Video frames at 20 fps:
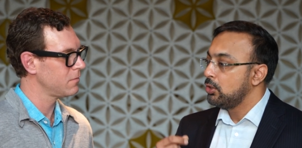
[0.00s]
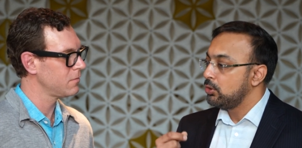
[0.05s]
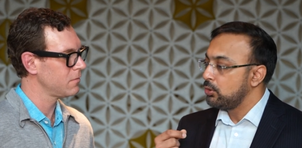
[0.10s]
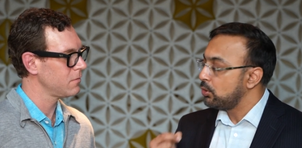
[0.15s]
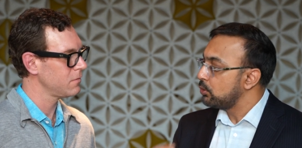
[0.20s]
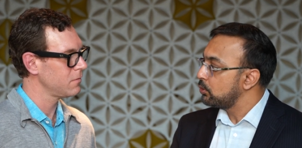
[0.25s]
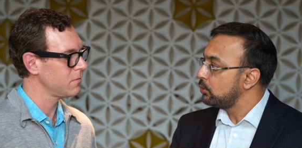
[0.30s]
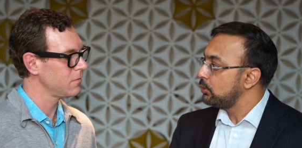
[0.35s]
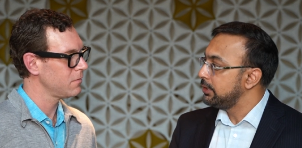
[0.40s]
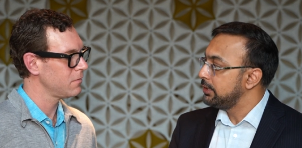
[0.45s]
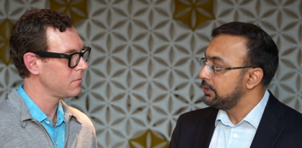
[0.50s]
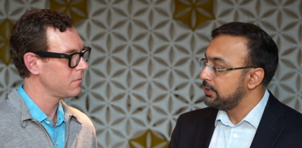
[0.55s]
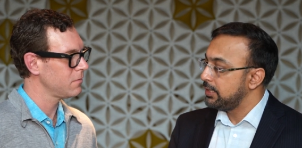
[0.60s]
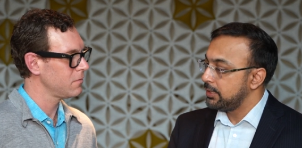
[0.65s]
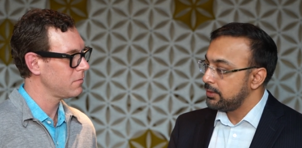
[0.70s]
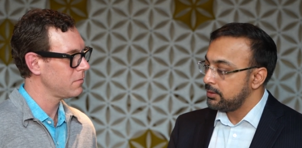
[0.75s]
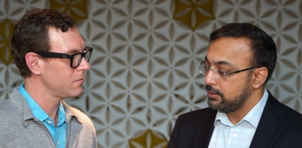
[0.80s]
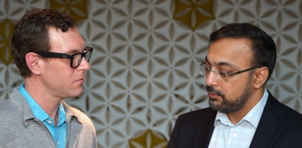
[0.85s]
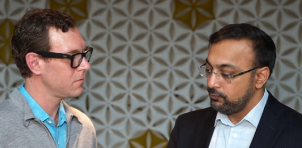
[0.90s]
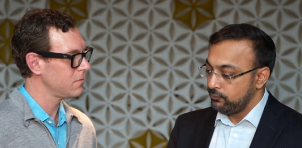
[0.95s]
Speaker 1: Not only
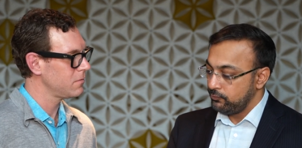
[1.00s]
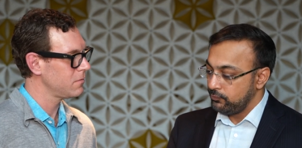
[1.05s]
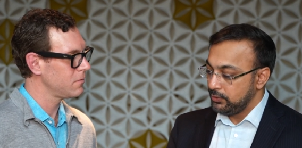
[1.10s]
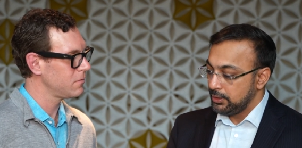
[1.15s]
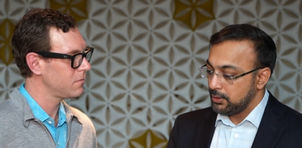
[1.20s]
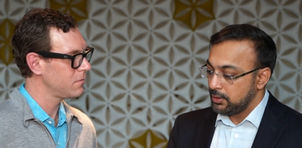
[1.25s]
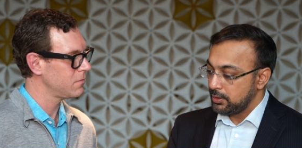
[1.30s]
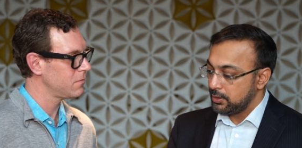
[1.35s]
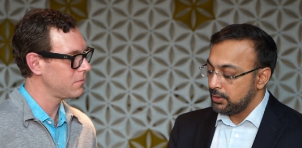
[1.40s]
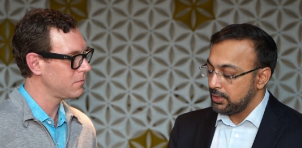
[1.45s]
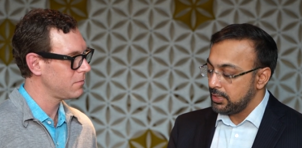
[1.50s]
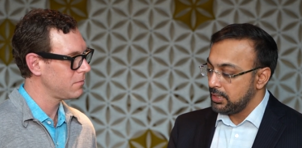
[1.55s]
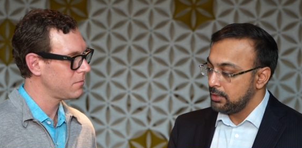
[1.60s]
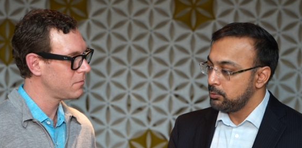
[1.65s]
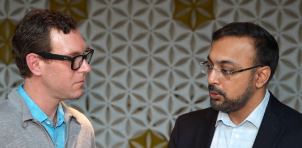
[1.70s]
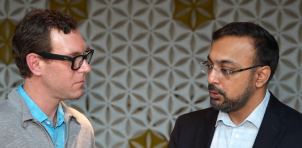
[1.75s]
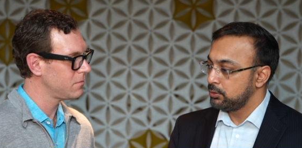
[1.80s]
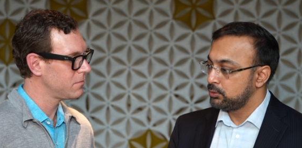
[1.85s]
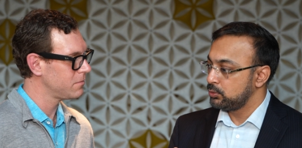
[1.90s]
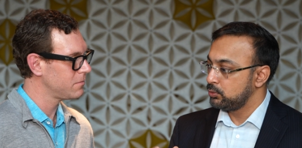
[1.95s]
then, we are
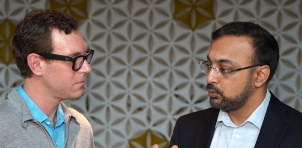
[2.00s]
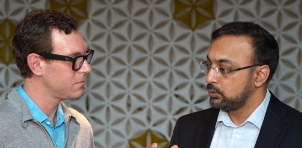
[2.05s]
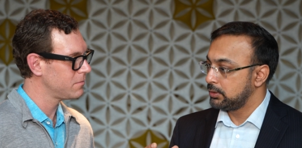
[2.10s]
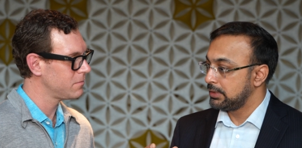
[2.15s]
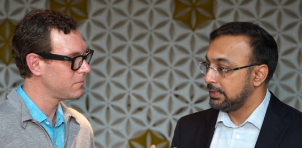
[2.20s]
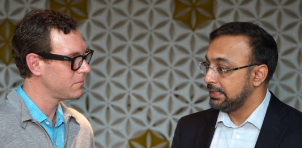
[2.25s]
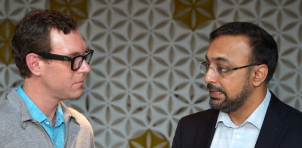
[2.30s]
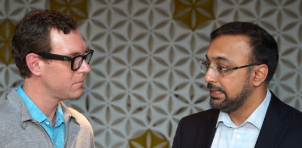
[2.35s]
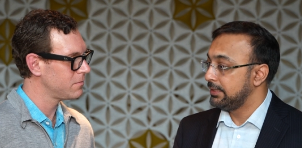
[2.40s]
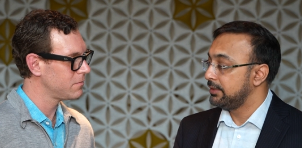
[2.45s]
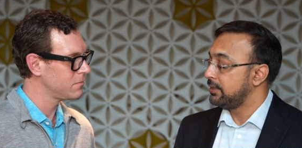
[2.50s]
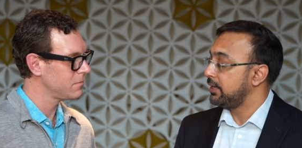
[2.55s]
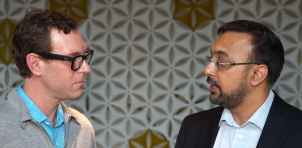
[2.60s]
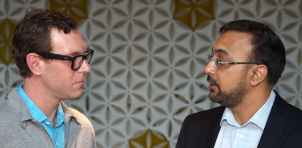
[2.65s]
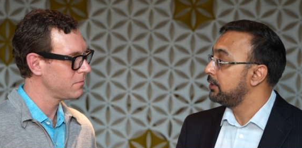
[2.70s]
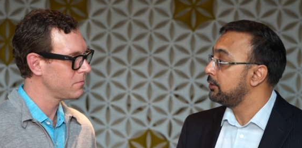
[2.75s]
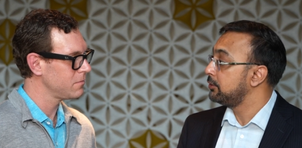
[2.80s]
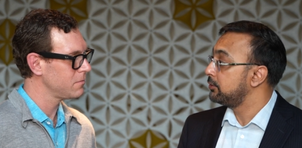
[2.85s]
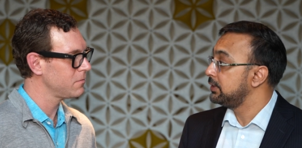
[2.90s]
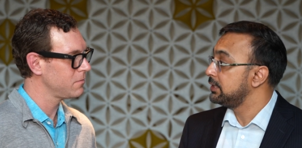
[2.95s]
able to clean and
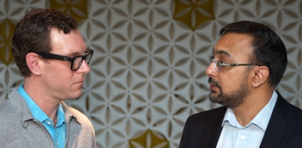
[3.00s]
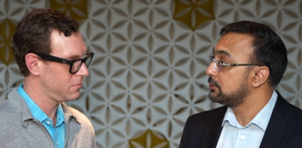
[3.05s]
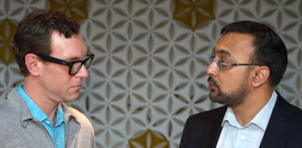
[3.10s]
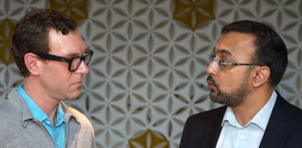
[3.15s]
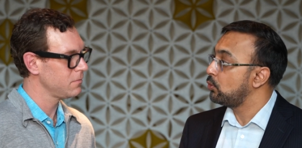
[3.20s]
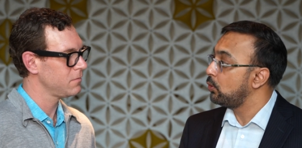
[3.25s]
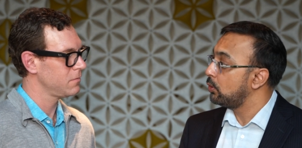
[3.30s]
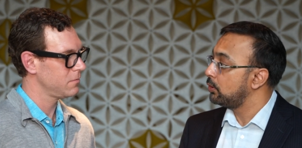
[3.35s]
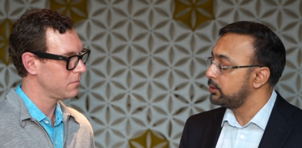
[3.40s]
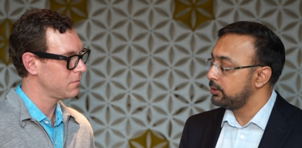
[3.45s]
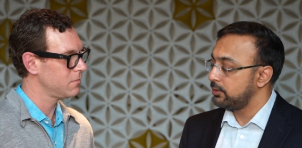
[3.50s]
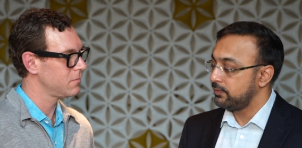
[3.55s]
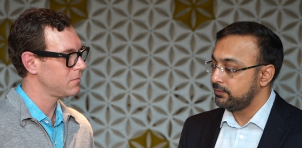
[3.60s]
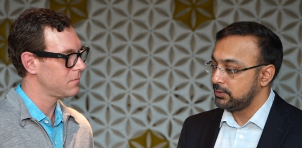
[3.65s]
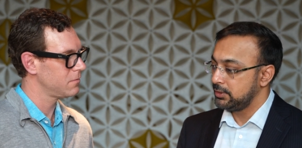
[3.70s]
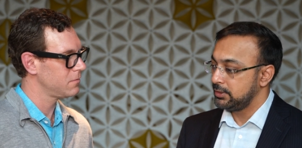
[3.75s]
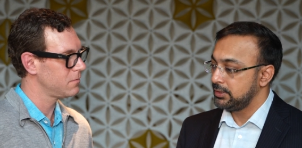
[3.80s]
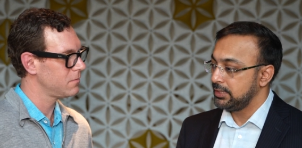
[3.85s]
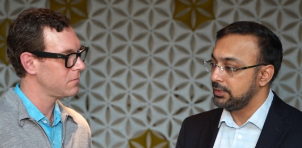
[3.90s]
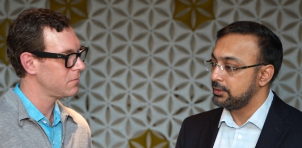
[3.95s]
increase the quality of the
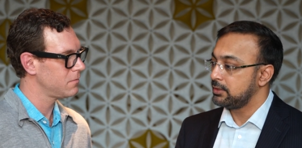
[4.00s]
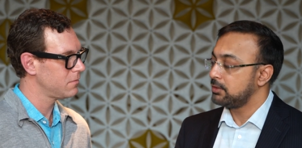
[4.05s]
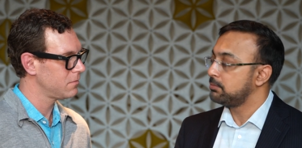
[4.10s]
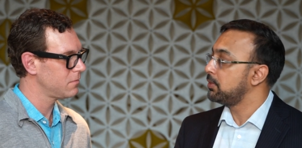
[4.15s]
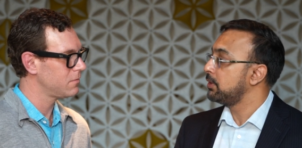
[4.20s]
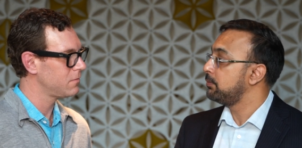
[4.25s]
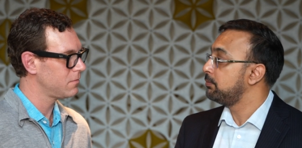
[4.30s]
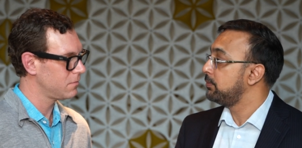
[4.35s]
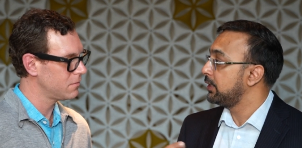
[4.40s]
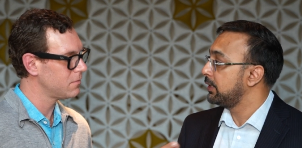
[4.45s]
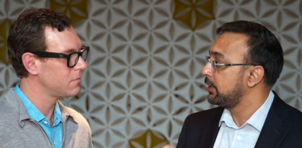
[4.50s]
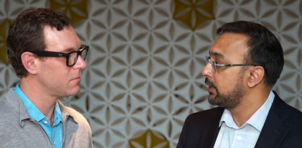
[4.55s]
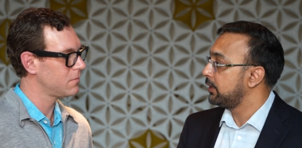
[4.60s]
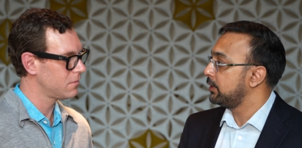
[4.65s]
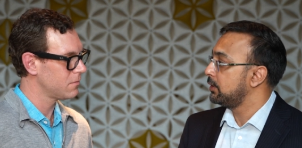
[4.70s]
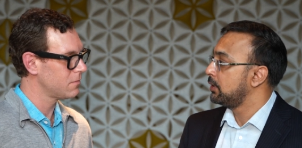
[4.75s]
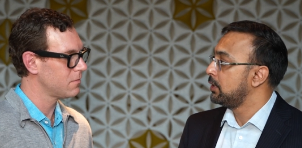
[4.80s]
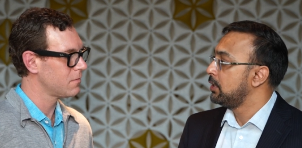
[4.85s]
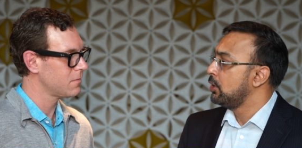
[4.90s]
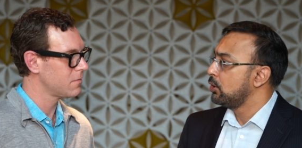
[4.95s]
data by bringing
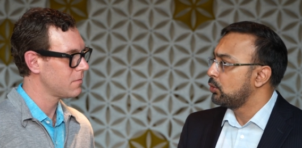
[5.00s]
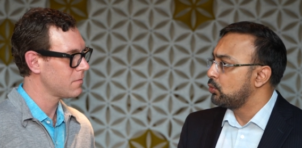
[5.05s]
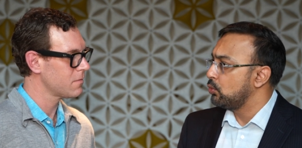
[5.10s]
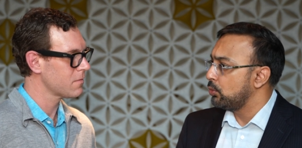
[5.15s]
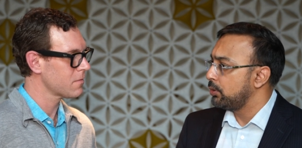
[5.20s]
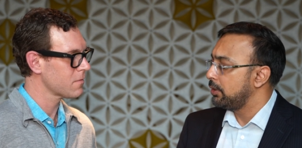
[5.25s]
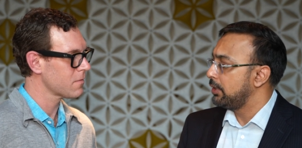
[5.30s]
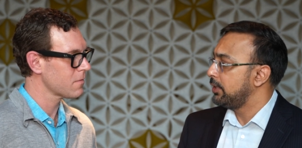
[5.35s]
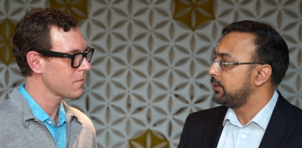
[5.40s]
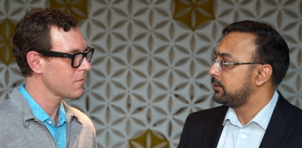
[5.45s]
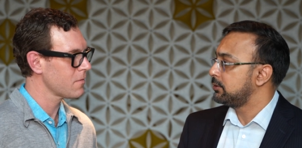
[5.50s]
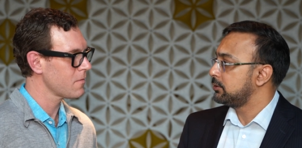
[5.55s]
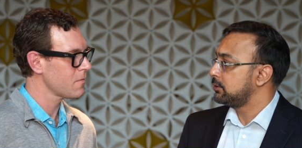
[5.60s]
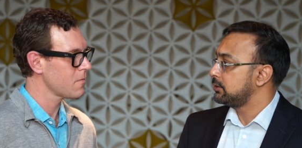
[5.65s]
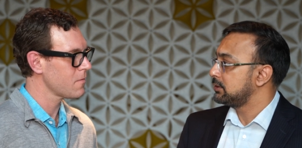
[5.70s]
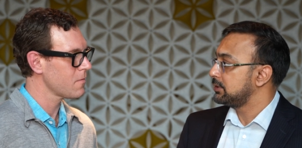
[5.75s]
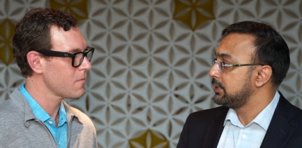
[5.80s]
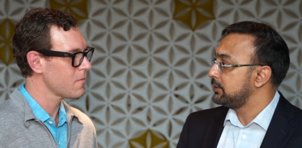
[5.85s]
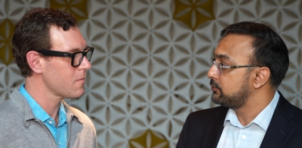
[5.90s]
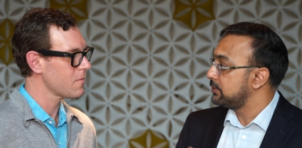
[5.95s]

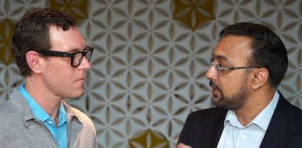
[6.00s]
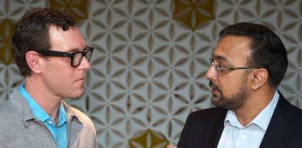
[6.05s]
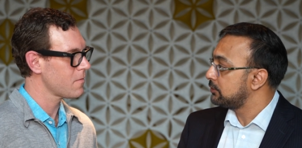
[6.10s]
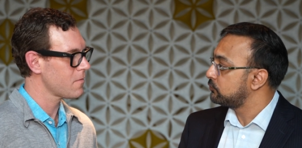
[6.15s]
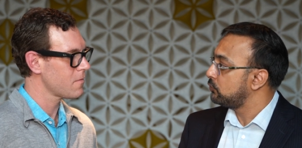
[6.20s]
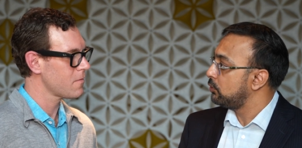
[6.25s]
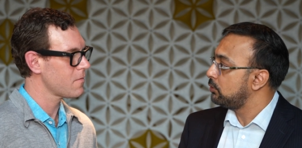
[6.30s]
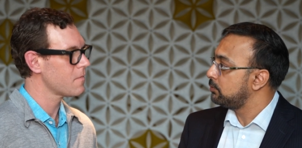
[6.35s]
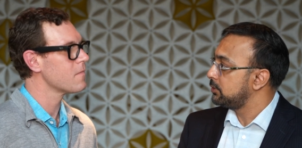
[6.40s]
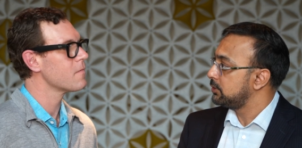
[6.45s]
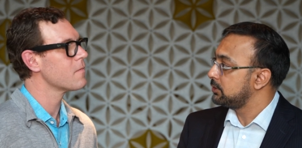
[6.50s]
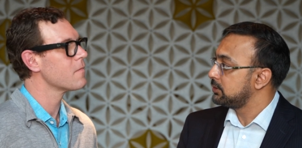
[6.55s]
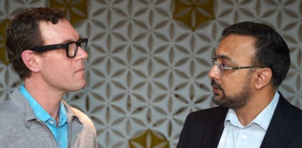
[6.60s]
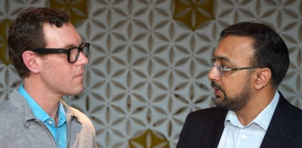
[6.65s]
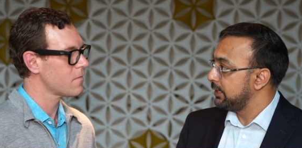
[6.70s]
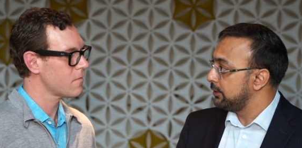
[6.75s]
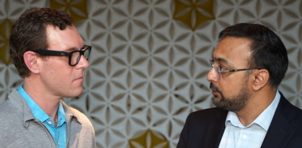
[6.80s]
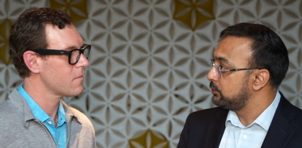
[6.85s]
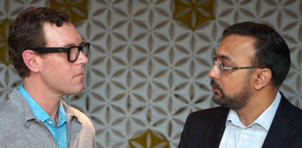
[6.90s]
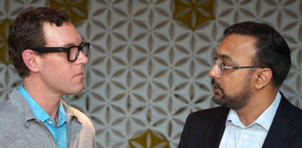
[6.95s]
correlators and transformers
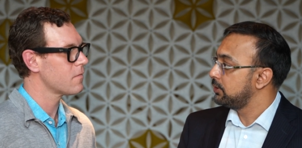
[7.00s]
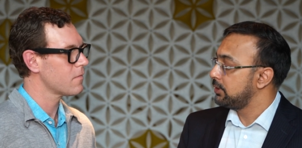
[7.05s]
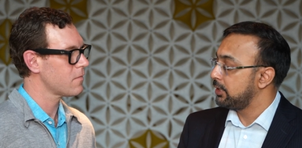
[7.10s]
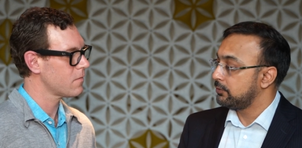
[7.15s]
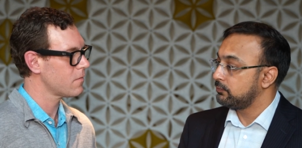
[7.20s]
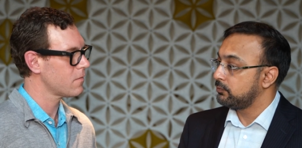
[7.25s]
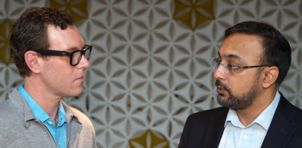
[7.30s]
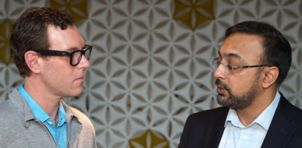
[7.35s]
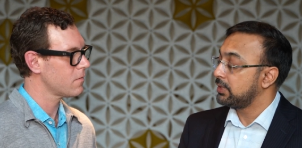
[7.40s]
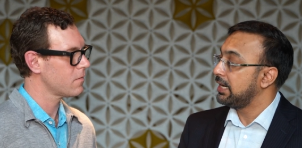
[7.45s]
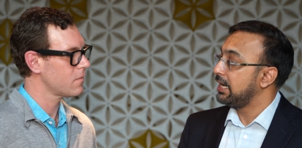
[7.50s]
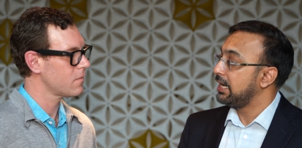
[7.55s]
into the network